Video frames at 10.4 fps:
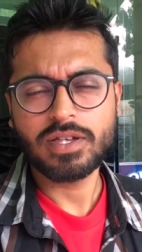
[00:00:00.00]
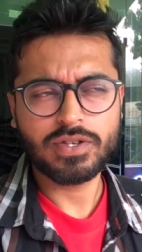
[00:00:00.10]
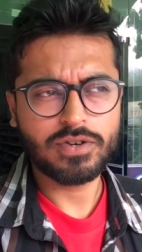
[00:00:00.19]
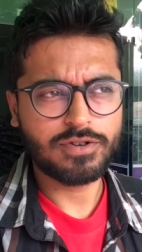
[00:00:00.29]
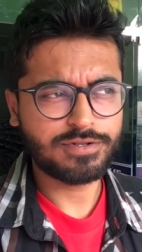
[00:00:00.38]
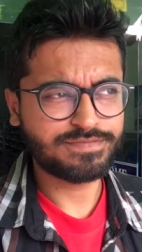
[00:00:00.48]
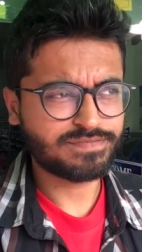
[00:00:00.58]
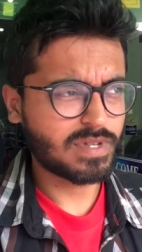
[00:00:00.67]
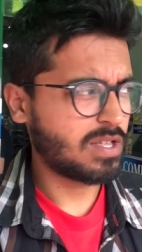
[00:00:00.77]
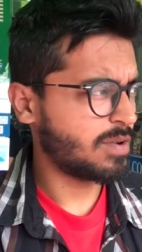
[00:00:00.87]
So
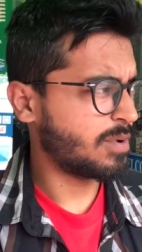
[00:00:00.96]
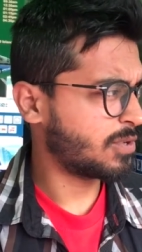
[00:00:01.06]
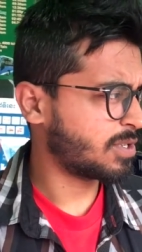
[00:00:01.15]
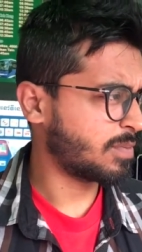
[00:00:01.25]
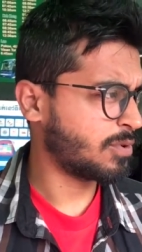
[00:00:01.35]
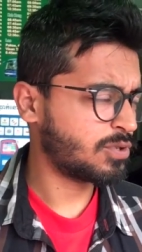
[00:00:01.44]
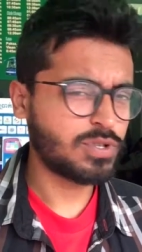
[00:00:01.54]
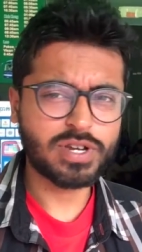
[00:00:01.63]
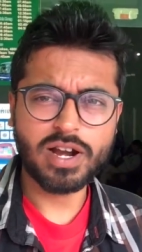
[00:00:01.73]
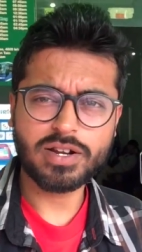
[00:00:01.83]
the bus was supposed to
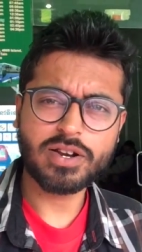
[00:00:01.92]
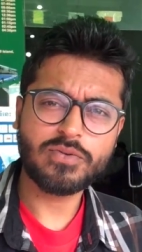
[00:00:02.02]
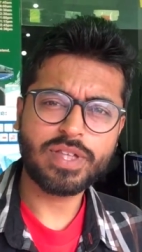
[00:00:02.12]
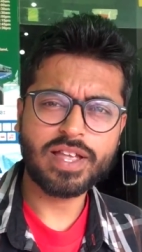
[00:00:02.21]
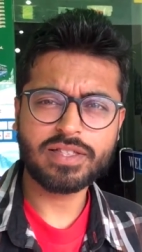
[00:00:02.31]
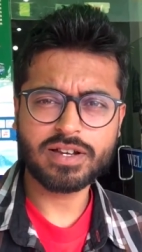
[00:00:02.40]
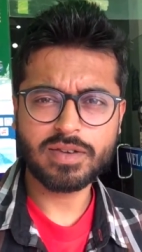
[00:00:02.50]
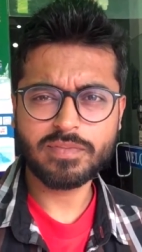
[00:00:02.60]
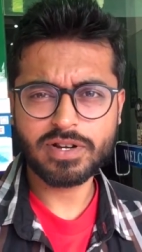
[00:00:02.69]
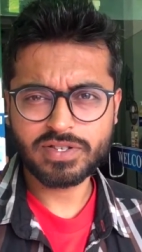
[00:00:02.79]
start around nine thirty,
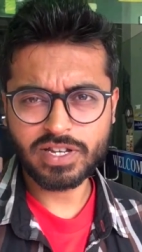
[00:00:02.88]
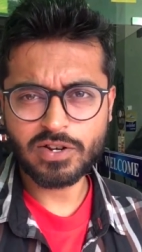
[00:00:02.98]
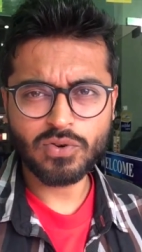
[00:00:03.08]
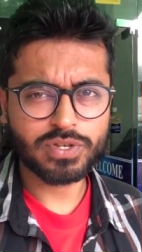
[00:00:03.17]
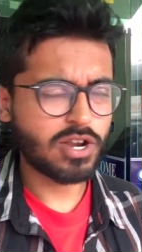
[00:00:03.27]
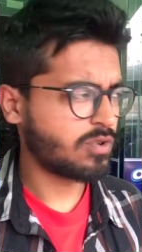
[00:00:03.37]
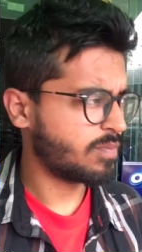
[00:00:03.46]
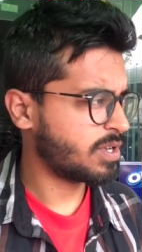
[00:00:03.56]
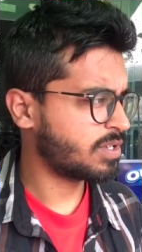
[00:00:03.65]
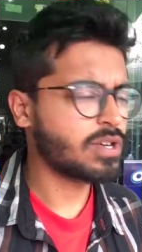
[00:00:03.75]
but still no sign of
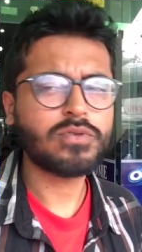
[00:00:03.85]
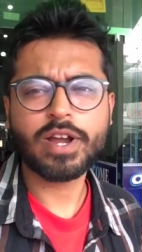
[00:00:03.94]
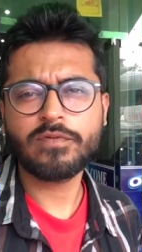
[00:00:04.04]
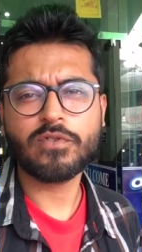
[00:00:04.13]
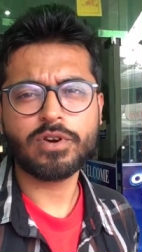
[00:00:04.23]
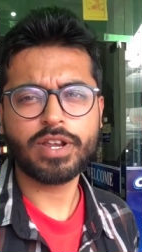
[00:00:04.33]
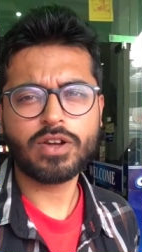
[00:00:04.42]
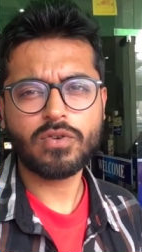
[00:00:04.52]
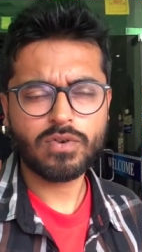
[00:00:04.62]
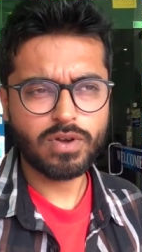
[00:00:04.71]
bus. It's around nine forty
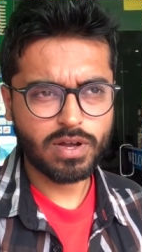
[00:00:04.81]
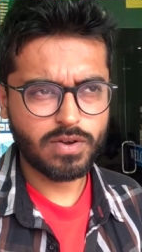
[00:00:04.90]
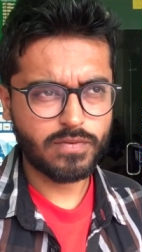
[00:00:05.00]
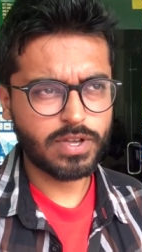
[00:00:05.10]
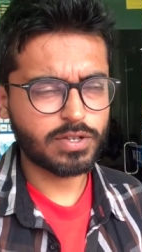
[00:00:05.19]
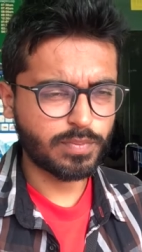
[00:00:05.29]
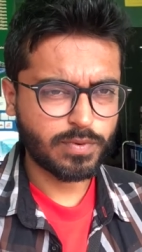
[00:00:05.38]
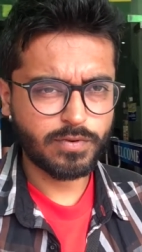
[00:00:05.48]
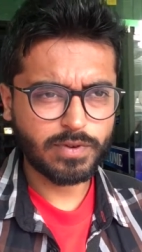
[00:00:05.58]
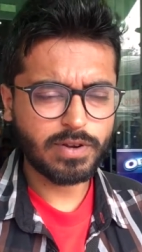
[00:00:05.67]
now. Uh, we are
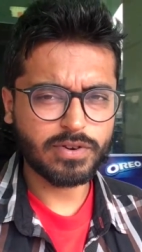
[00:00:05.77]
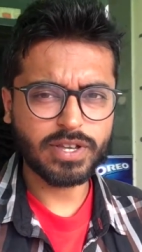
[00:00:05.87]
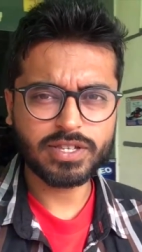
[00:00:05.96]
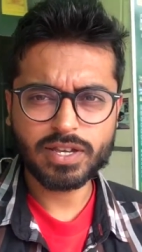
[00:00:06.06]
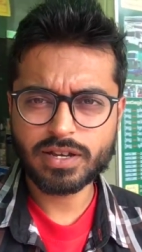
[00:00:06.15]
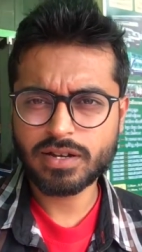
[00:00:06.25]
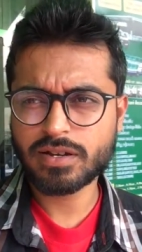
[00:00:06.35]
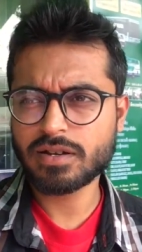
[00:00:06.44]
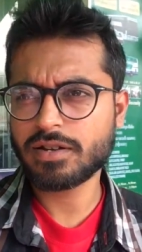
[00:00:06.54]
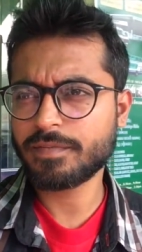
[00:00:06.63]
will reaching
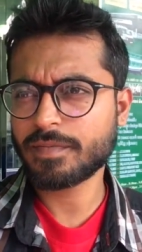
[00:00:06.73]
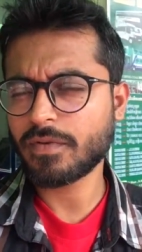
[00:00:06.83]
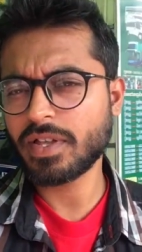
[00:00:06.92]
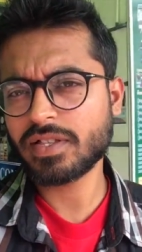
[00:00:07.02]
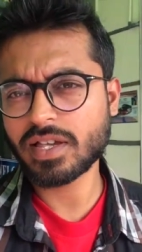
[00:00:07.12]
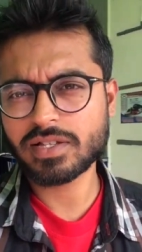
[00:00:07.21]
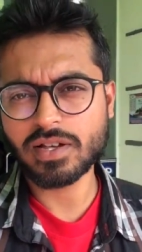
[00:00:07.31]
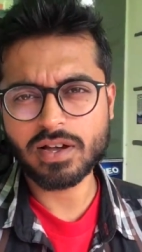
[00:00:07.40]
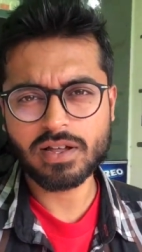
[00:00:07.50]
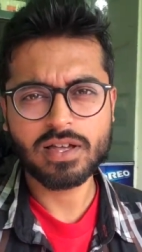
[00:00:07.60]
uh, in six
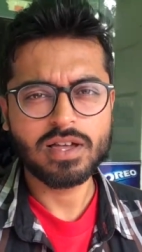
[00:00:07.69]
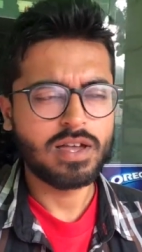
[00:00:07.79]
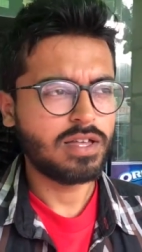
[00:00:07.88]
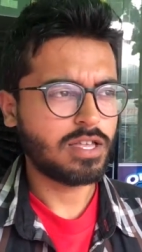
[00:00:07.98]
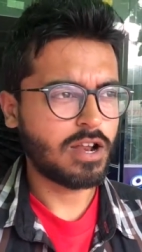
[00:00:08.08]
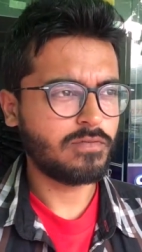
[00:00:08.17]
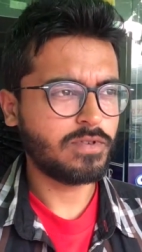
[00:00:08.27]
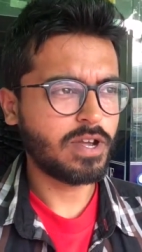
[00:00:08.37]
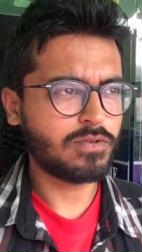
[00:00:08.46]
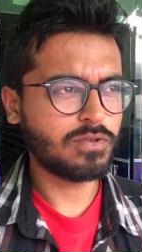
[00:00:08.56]
hours, and we
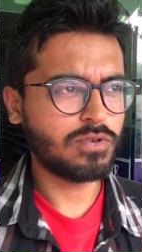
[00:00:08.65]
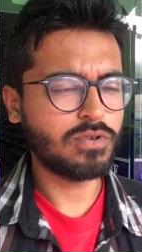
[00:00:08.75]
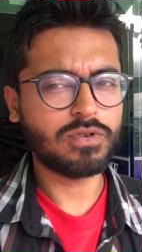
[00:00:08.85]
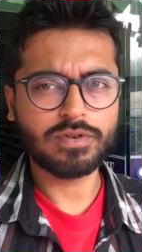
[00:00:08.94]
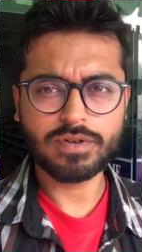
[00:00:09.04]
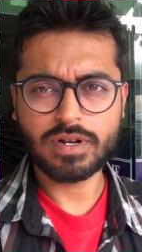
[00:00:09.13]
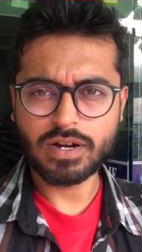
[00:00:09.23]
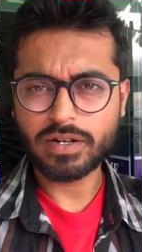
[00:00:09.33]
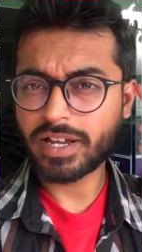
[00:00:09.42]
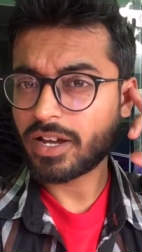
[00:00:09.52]
have to
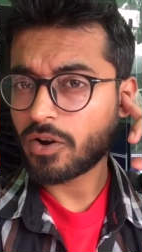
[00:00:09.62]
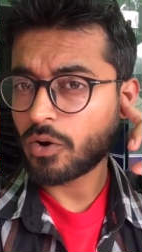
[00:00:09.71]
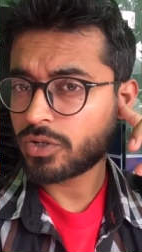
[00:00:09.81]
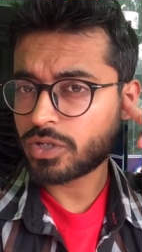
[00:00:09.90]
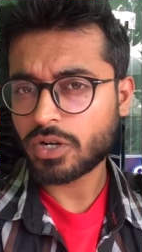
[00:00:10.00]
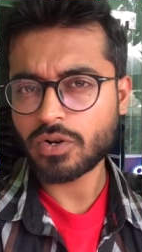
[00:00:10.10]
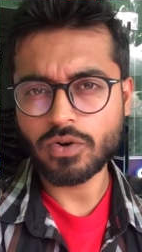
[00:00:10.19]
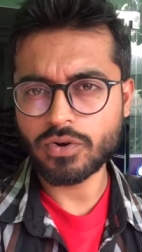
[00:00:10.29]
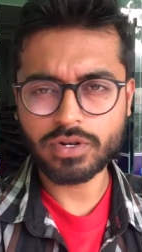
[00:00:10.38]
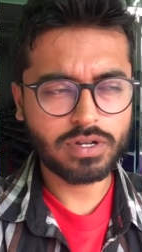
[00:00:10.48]
uh, take a hostel or a
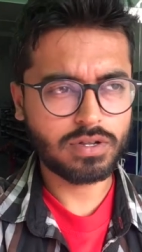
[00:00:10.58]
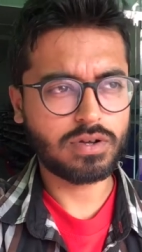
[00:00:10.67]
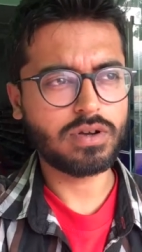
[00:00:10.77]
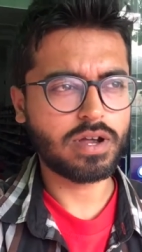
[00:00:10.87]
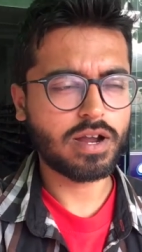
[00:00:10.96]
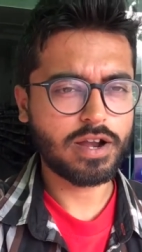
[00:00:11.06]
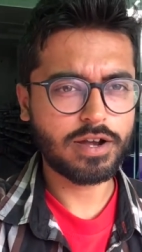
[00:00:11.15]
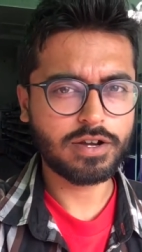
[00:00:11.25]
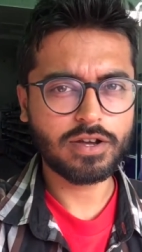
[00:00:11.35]
hotel and.